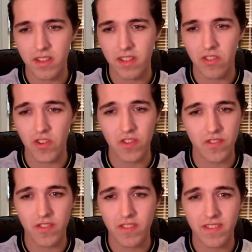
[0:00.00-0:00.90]

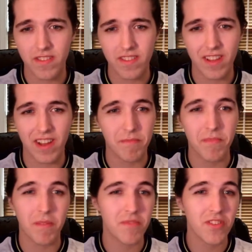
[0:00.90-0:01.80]
Just,
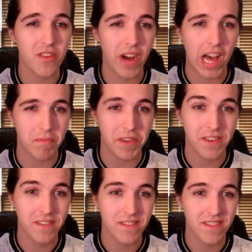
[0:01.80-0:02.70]
I'm so
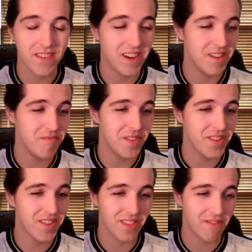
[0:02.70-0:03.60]
happy.
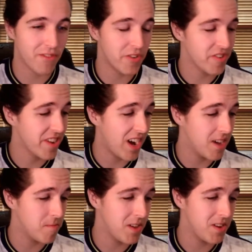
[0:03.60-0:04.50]
This is the first
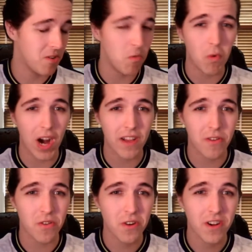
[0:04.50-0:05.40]
time in a
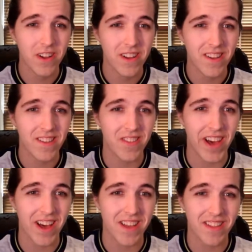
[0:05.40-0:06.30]
while
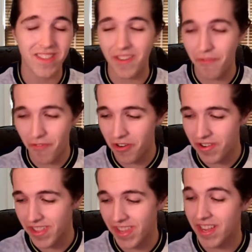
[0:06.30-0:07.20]
that the
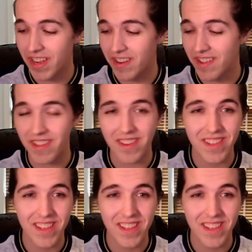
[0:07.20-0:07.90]
first thing I did,